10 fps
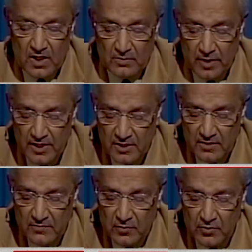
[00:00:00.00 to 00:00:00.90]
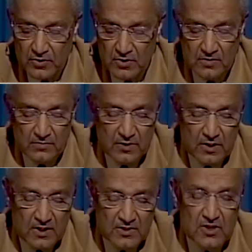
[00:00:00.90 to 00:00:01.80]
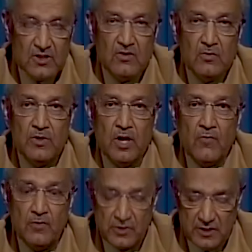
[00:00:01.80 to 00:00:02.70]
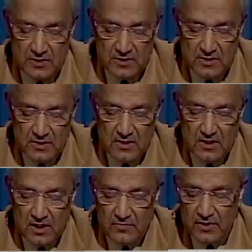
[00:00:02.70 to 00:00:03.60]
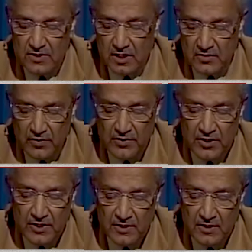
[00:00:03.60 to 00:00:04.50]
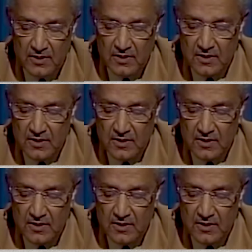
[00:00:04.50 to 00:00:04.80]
In my interviews with the concerned government officials, I was confronted